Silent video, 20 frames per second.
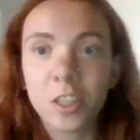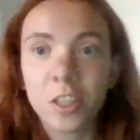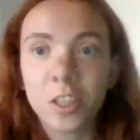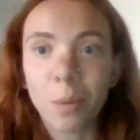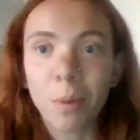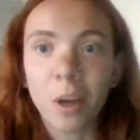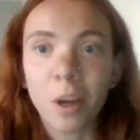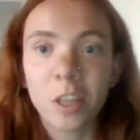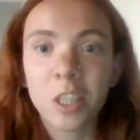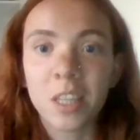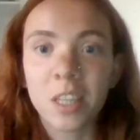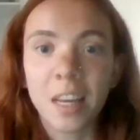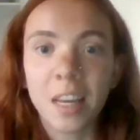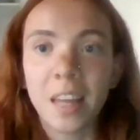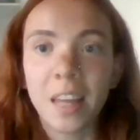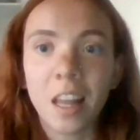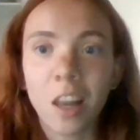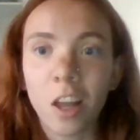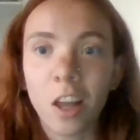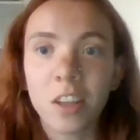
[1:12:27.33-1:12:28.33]
so much. And
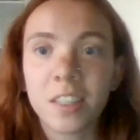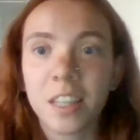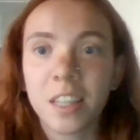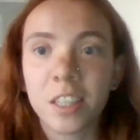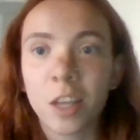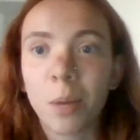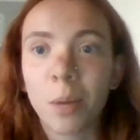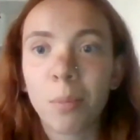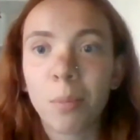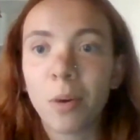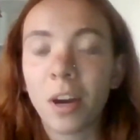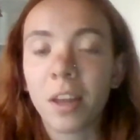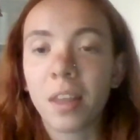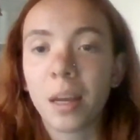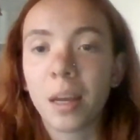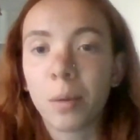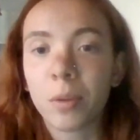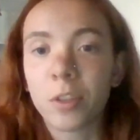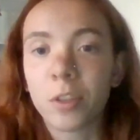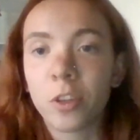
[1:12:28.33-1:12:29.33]
that last example, I
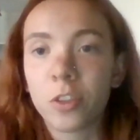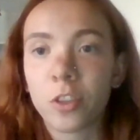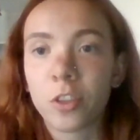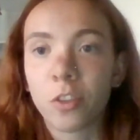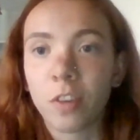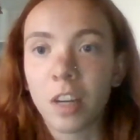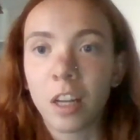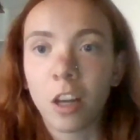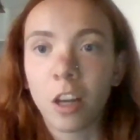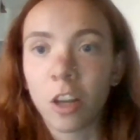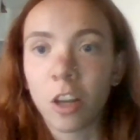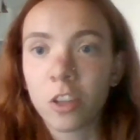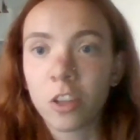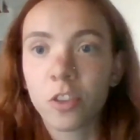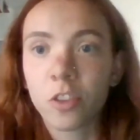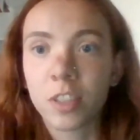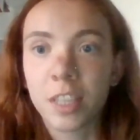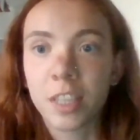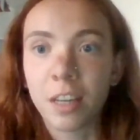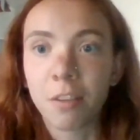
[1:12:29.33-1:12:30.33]
think, was also really
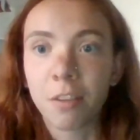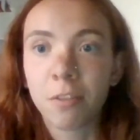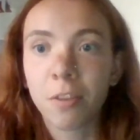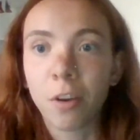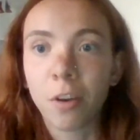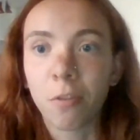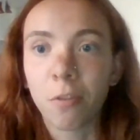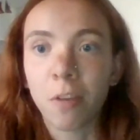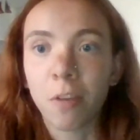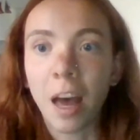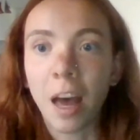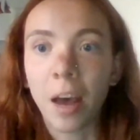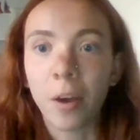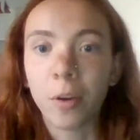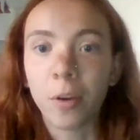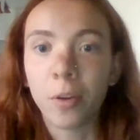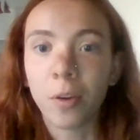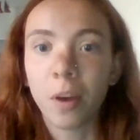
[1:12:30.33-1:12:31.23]
illustrative of how